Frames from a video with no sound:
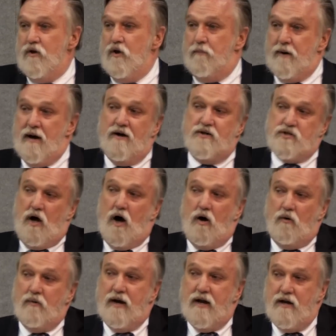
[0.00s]
Your parents
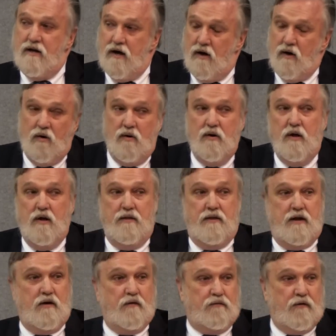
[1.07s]
already know
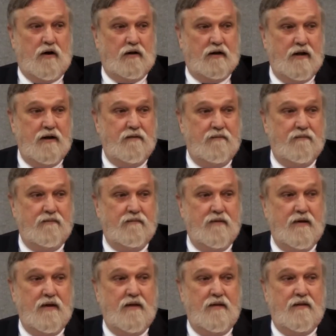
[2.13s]
that you're fallen.
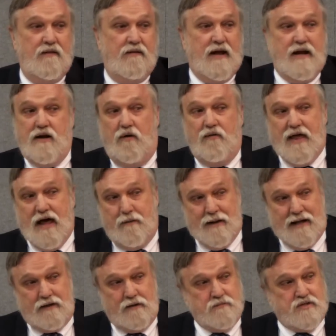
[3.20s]
They know that
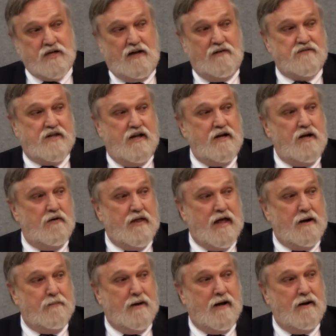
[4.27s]
about themselves. They know
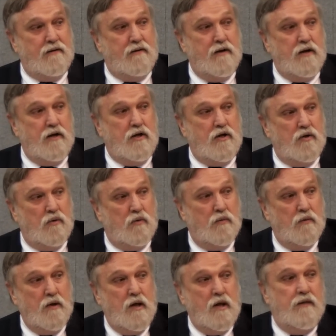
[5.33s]
that about
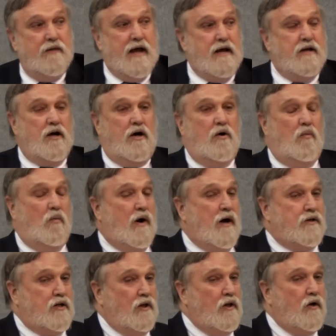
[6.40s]
you. They don't
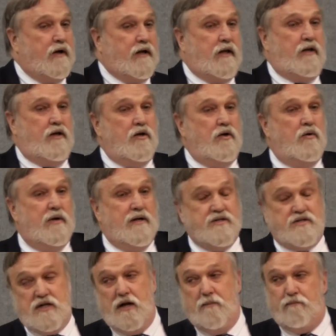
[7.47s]
want to look at you
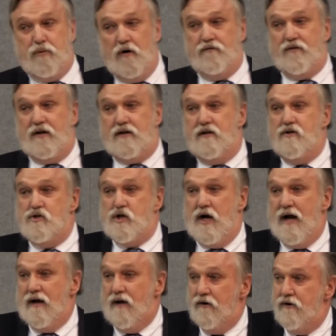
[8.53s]
and see a perfect
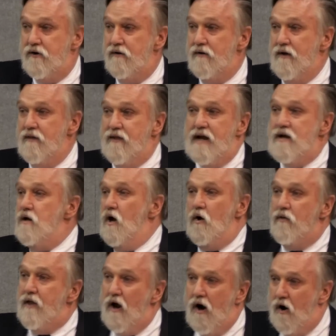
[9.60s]
child. They
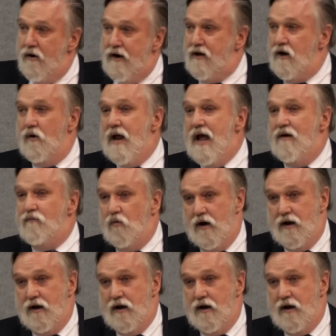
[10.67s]
know they already don't have